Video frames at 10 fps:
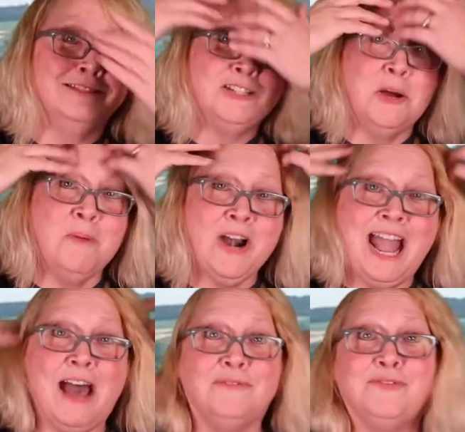No more
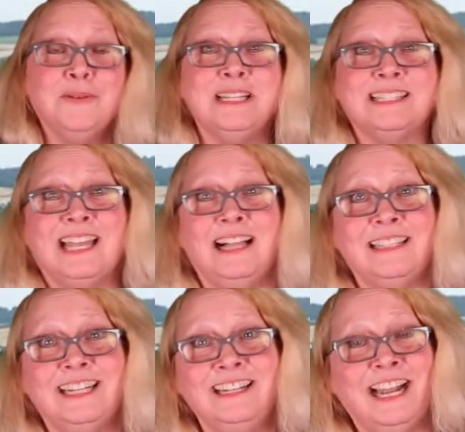hat for Miss
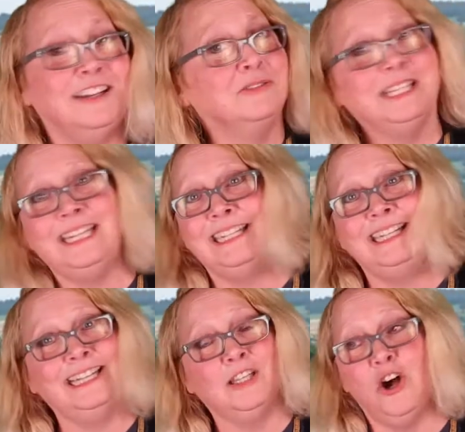Kelly. I don't need it
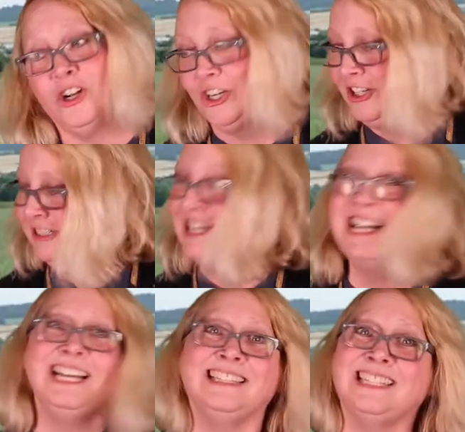any longer.
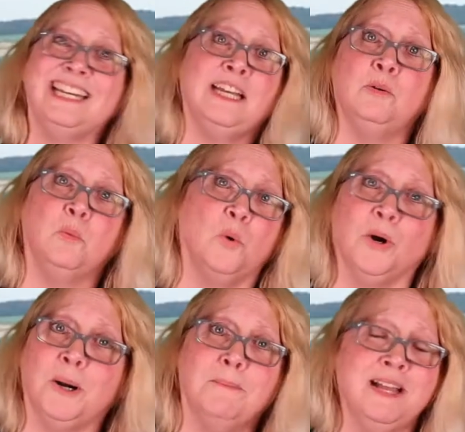It's getting
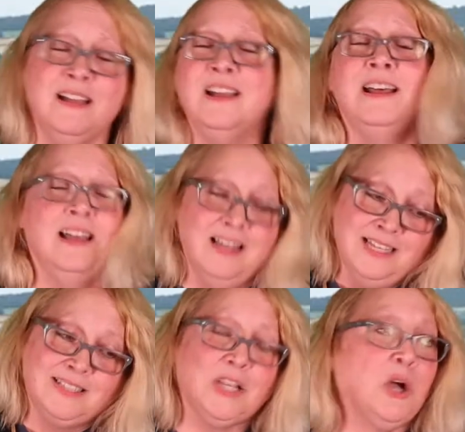warm.
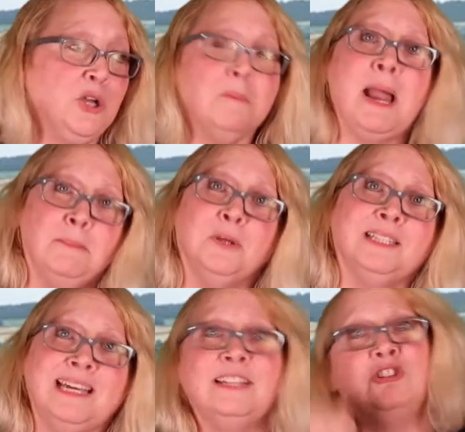So you might
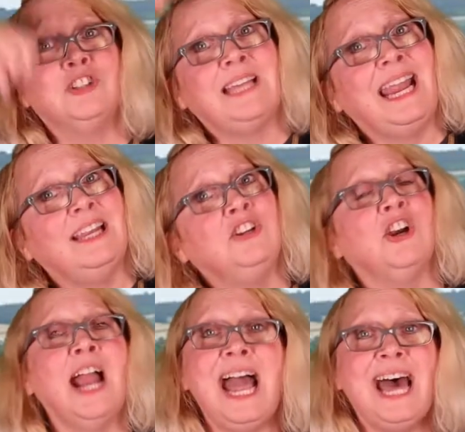pretend you're taking
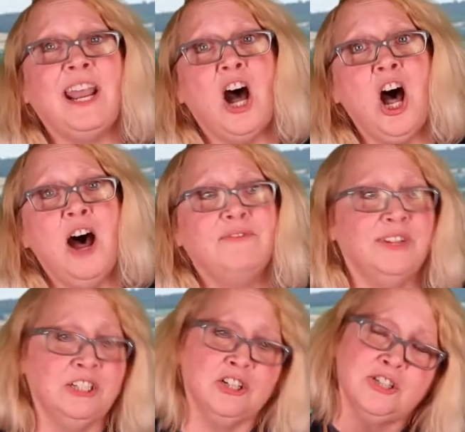your hat off
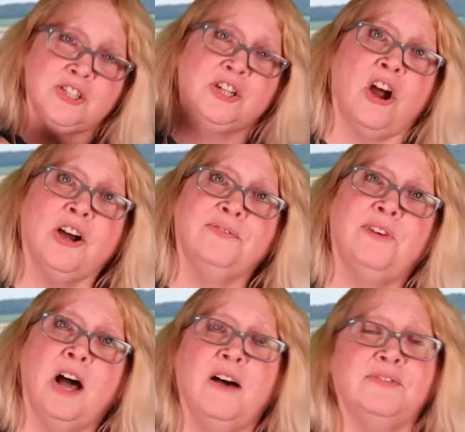and your scarf
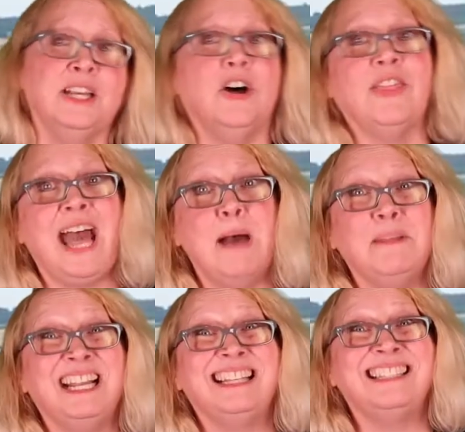off and all
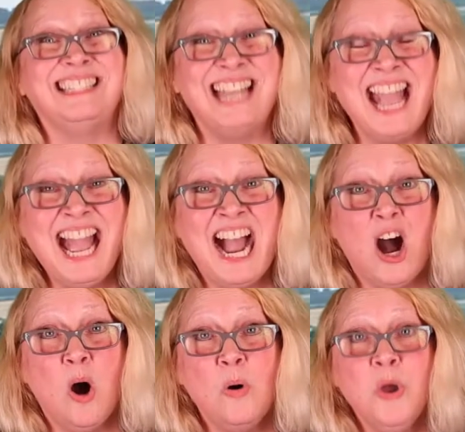that, because
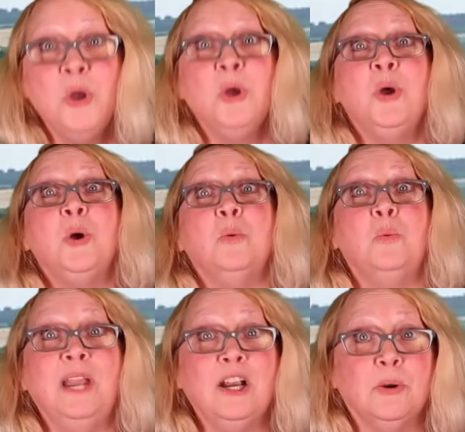now
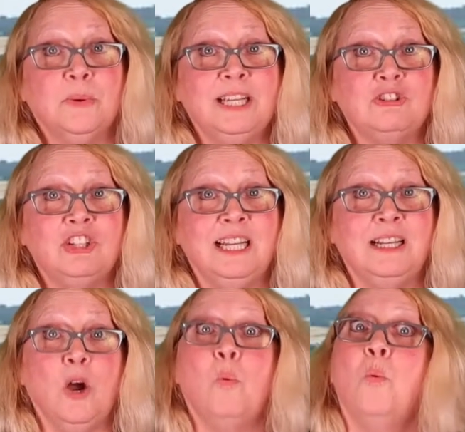we are
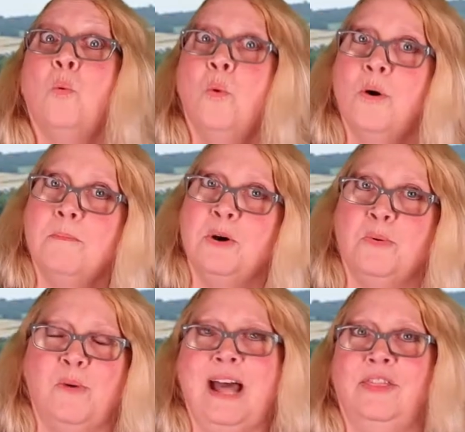reaching
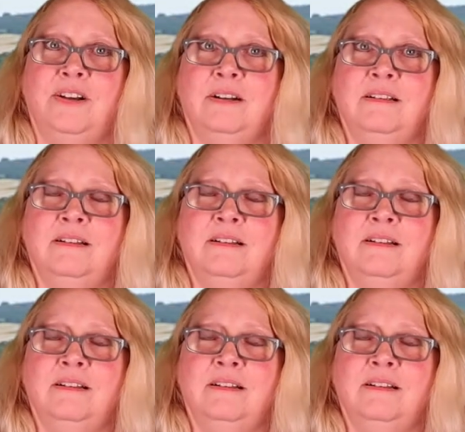warmer weather.